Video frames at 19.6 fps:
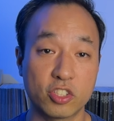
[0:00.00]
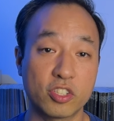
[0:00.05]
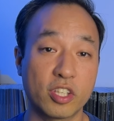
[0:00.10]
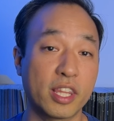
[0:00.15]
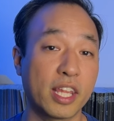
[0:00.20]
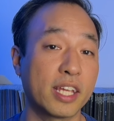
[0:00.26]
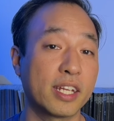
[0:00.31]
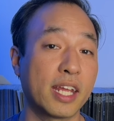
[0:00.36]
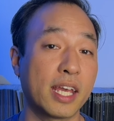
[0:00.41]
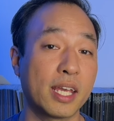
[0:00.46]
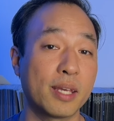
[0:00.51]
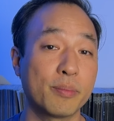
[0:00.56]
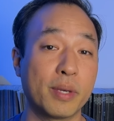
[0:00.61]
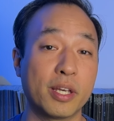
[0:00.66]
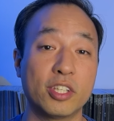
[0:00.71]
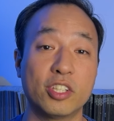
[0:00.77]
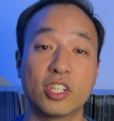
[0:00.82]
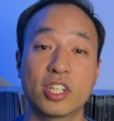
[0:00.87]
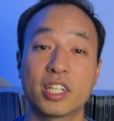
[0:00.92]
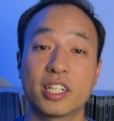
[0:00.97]
to their name,
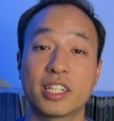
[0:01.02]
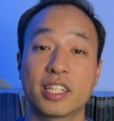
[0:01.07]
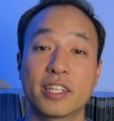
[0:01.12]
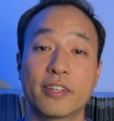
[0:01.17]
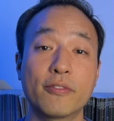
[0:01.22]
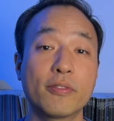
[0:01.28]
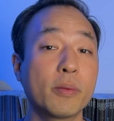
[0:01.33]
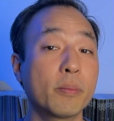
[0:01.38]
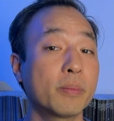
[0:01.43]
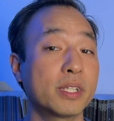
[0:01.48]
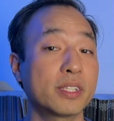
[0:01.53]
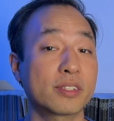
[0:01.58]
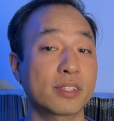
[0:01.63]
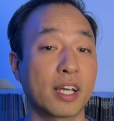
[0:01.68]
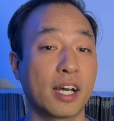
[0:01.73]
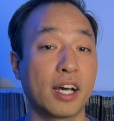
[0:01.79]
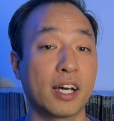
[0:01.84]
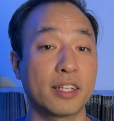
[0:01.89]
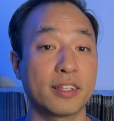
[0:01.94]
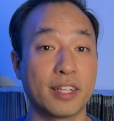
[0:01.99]
and you can give them this card